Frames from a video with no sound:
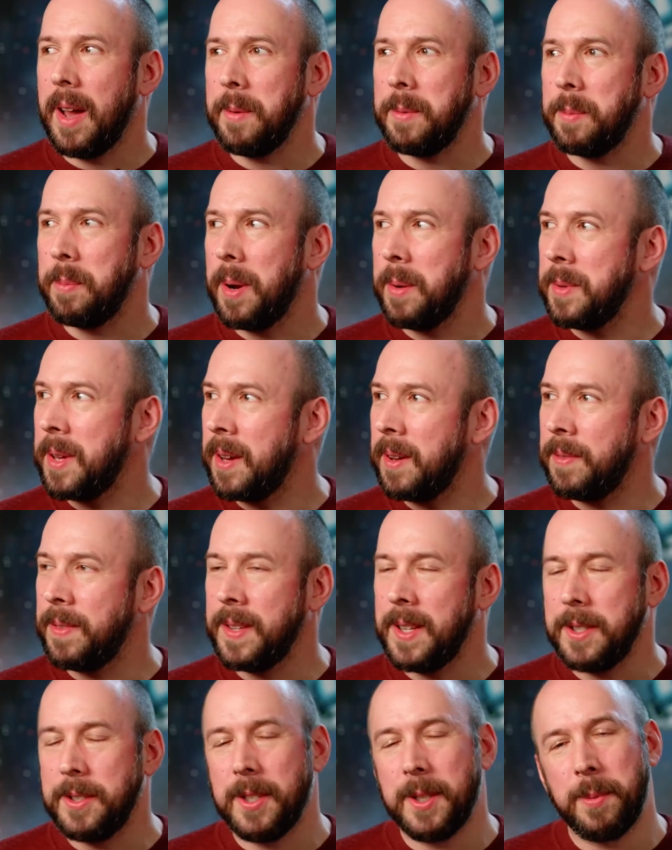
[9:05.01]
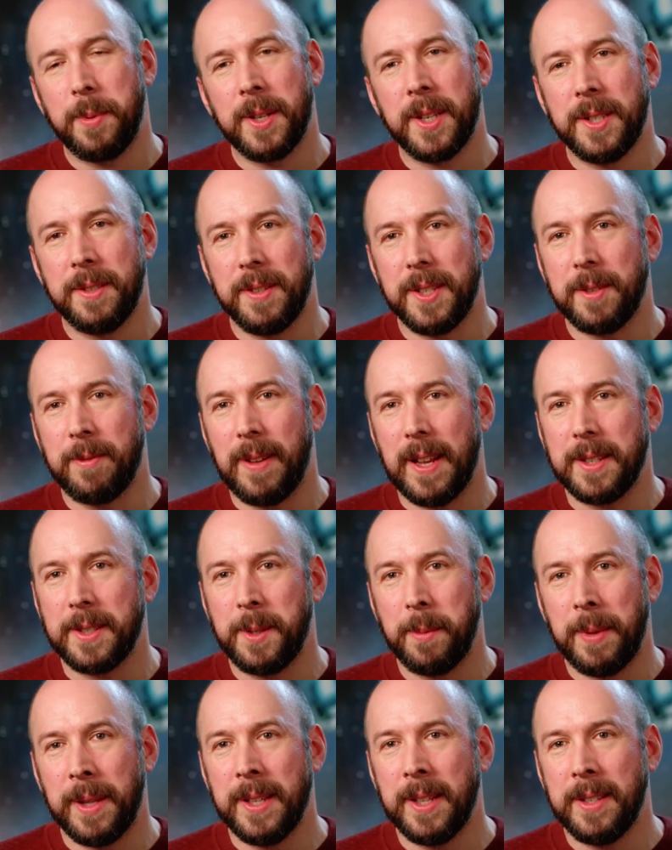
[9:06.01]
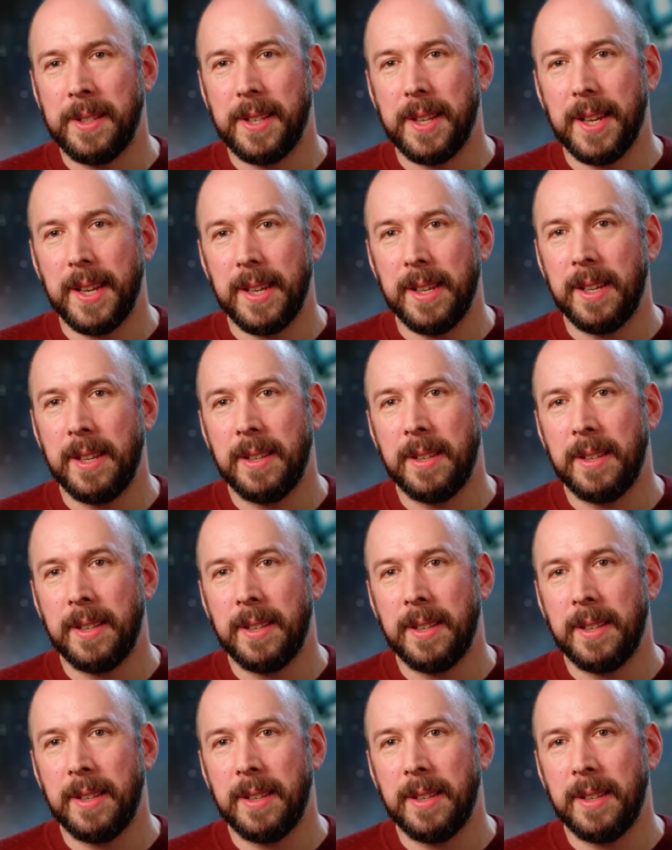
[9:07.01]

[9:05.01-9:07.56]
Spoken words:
I would probably go for this just because of its flexibility